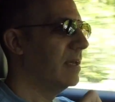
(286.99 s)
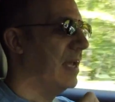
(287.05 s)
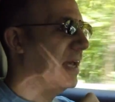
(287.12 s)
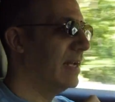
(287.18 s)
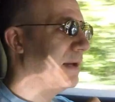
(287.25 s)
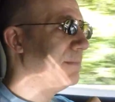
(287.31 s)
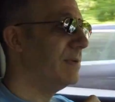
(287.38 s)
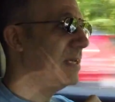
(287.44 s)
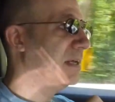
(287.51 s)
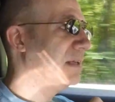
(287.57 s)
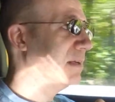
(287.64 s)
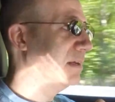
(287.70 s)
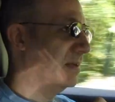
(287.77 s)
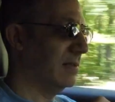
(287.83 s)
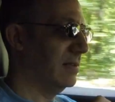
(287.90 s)
and I
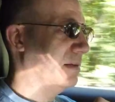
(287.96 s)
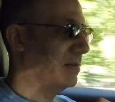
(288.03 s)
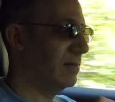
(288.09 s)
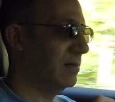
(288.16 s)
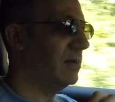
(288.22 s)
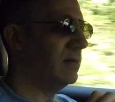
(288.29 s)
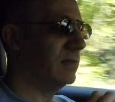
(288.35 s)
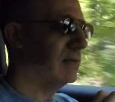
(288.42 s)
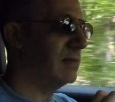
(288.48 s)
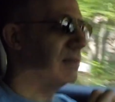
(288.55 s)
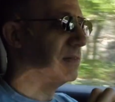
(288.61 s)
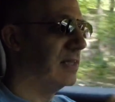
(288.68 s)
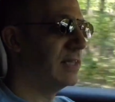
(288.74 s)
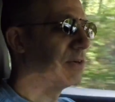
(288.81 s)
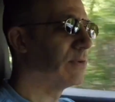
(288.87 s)
mean,
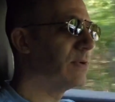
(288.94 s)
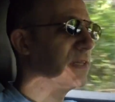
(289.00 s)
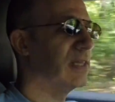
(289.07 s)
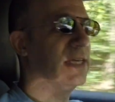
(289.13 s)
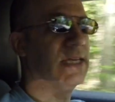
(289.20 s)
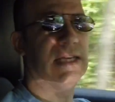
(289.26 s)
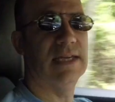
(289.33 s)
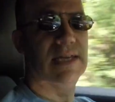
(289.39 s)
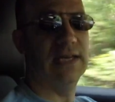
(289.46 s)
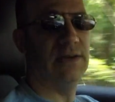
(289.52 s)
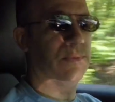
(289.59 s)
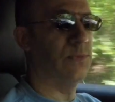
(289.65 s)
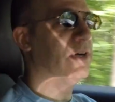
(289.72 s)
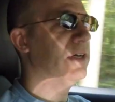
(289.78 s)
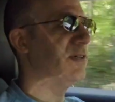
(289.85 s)
literally,
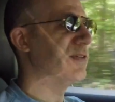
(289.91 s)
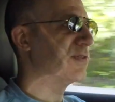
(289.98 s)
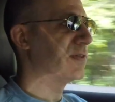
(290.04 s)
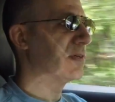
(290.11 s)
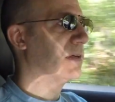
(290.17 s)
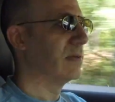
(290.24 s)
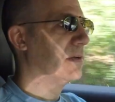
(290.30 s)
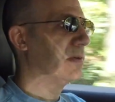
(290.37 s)
it was,